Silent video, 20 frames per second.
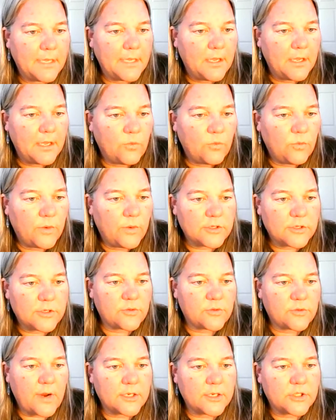What are
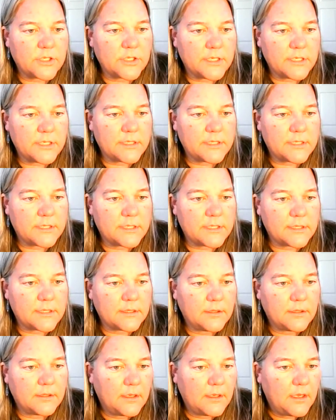strategies
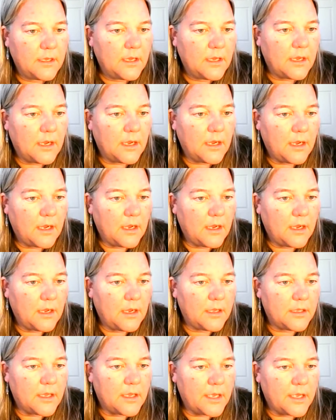
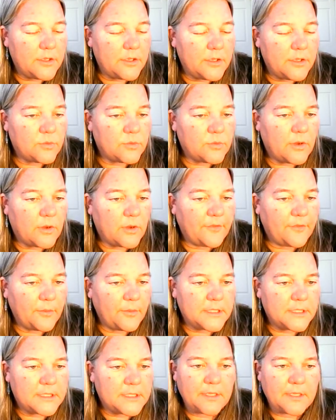I use while filming
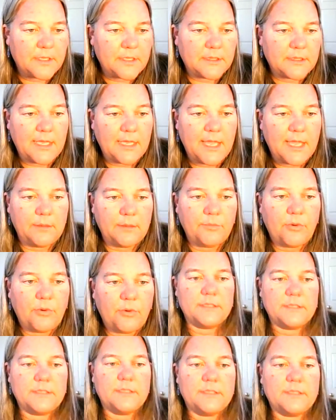to make the editing
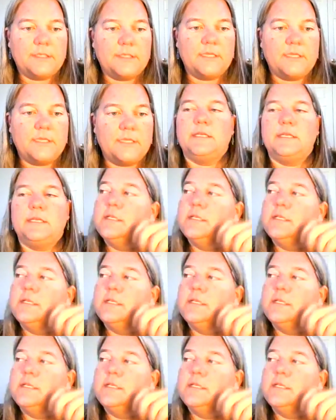process easier on